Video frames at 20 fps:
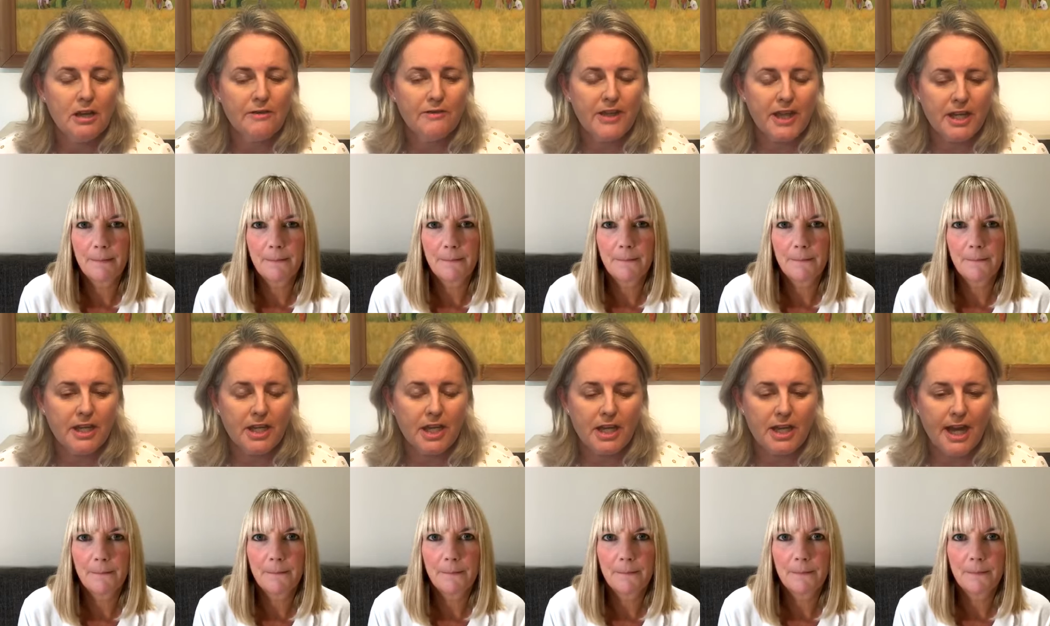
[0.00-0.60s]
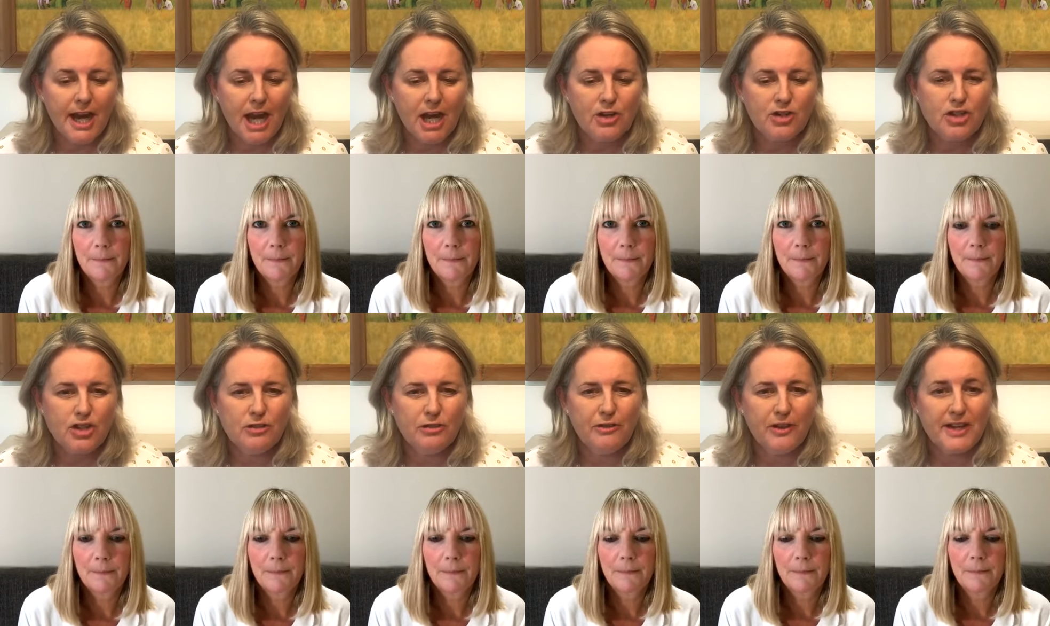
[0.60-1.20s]
Speaker 1: thinking how
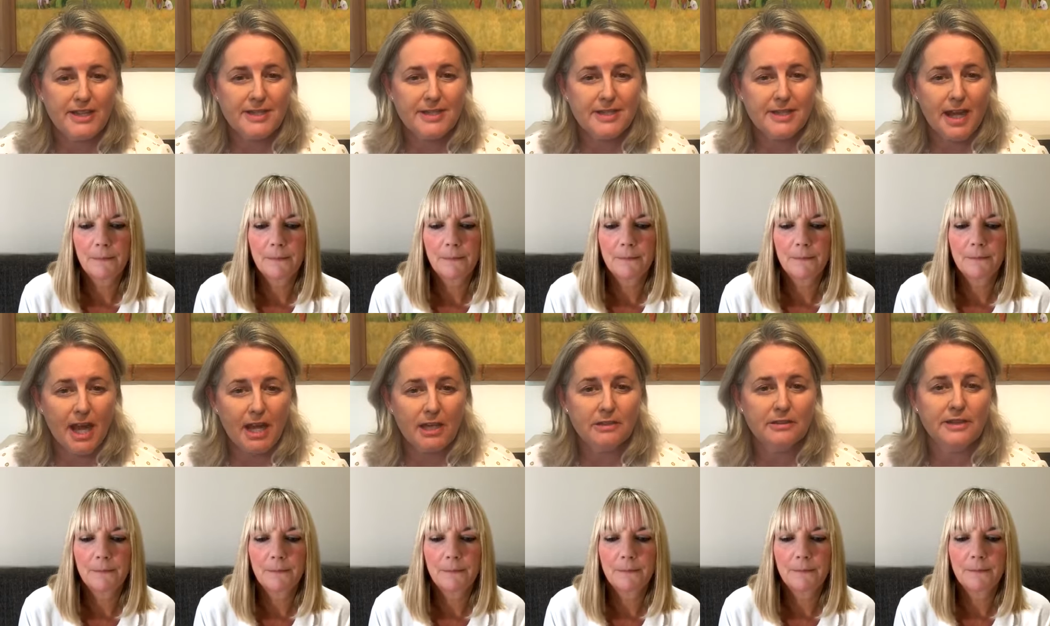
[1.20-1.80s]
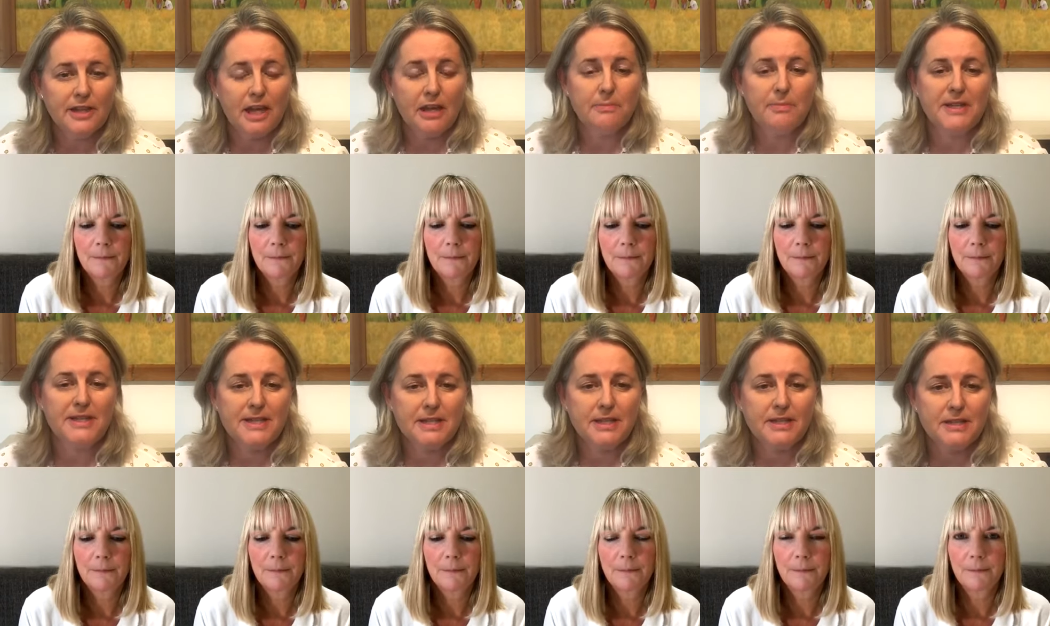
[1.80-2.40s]
do they scale their
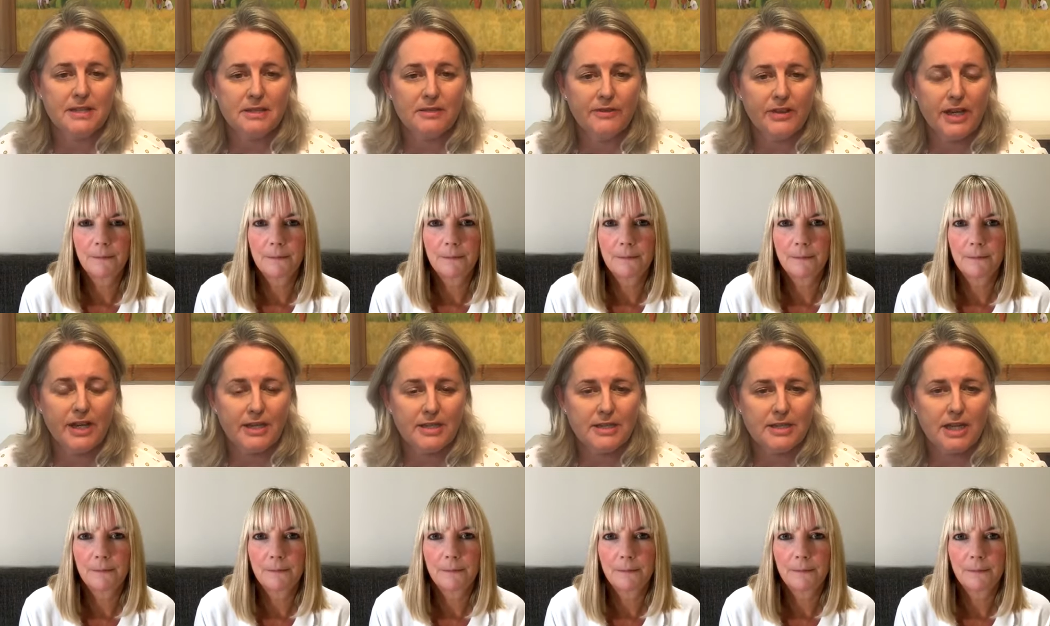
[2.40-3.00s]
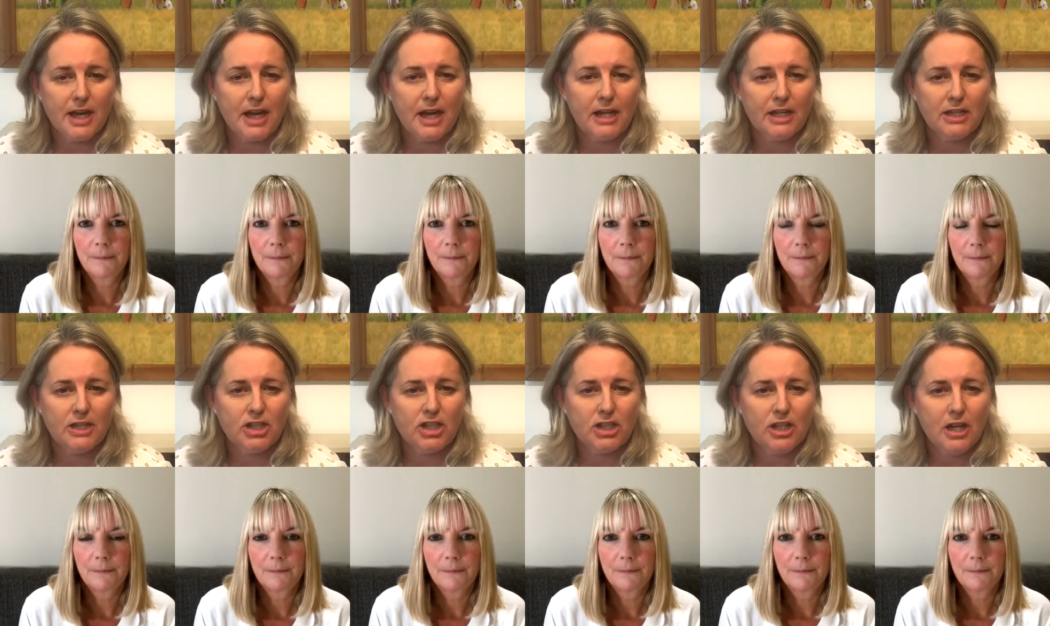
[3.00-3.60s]
business to the next
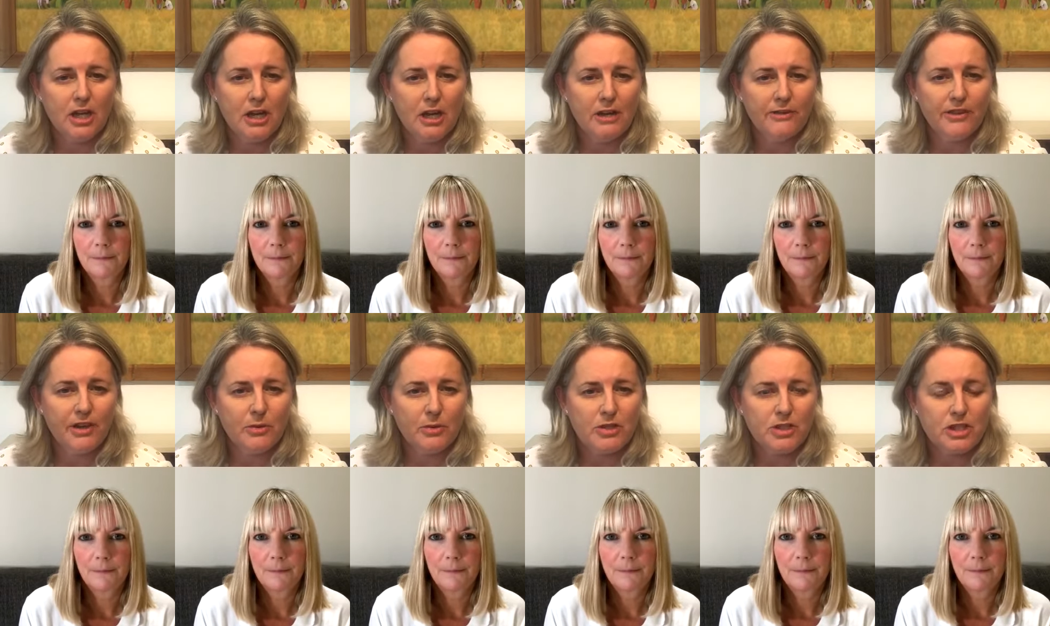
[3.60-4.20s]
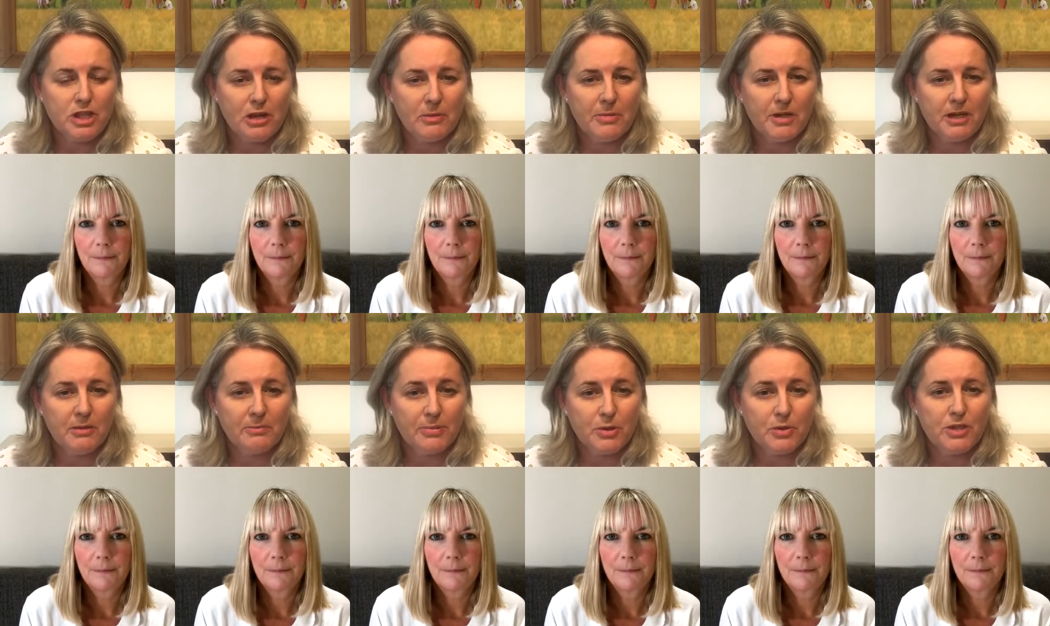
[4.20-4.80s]
stage there were so many
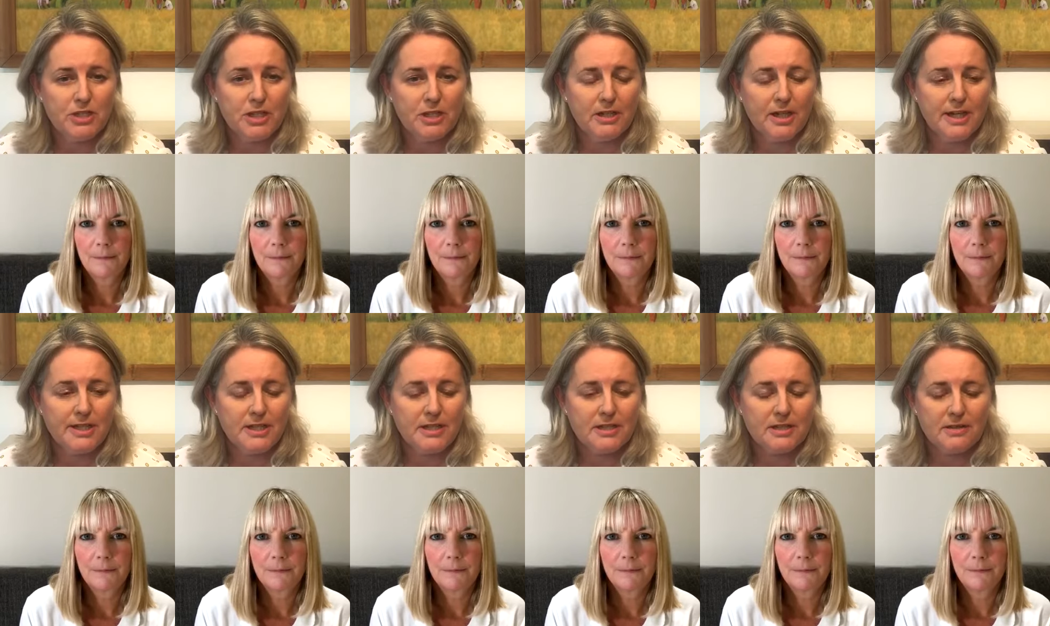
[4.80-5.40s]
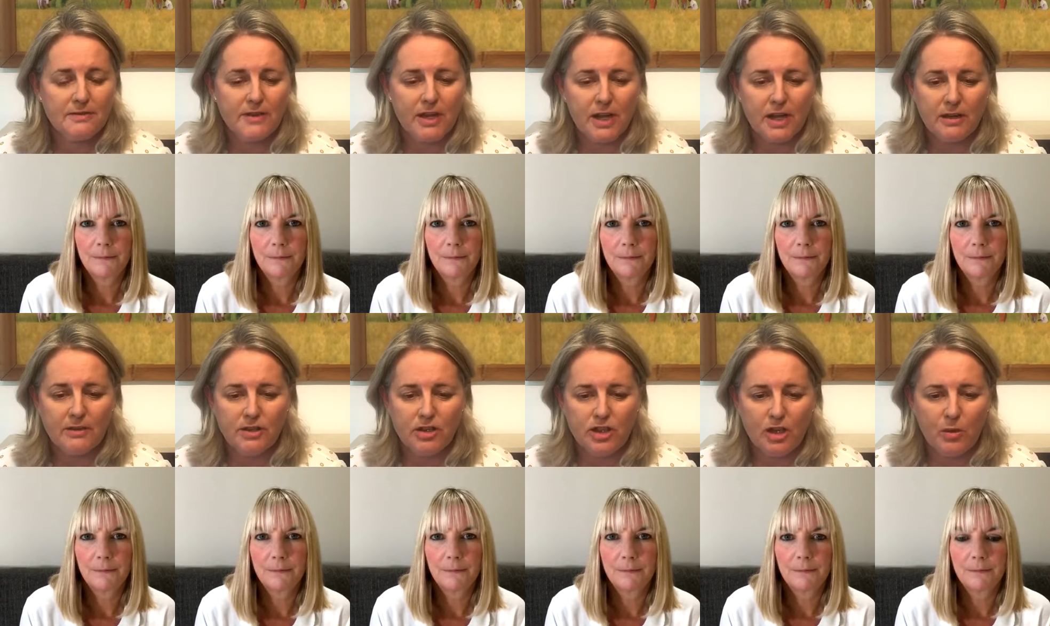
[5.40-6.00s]
important lessons in there,
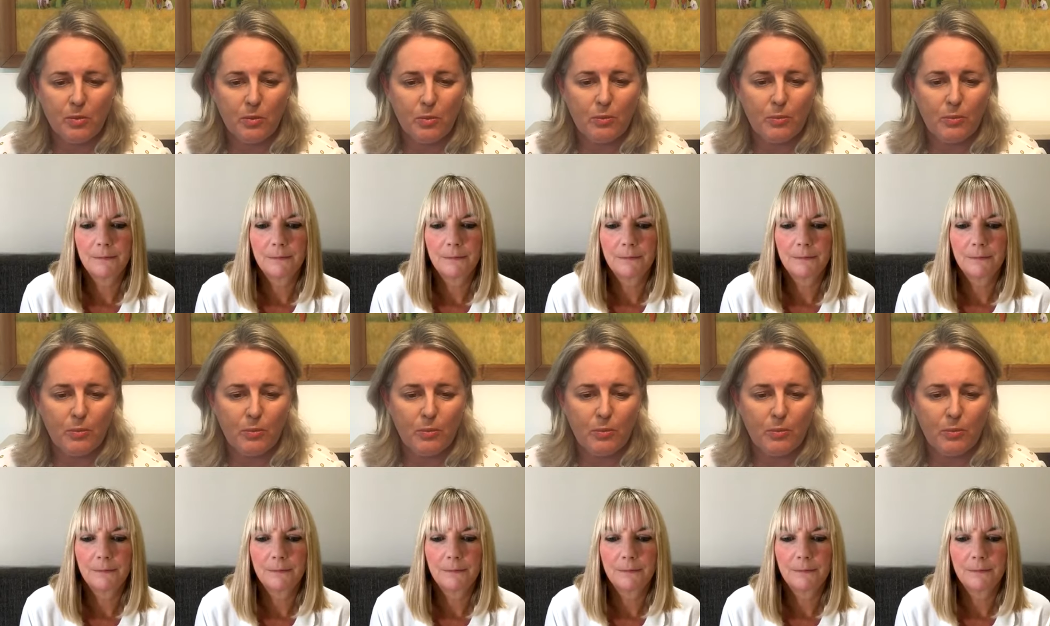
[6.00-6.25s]
you know,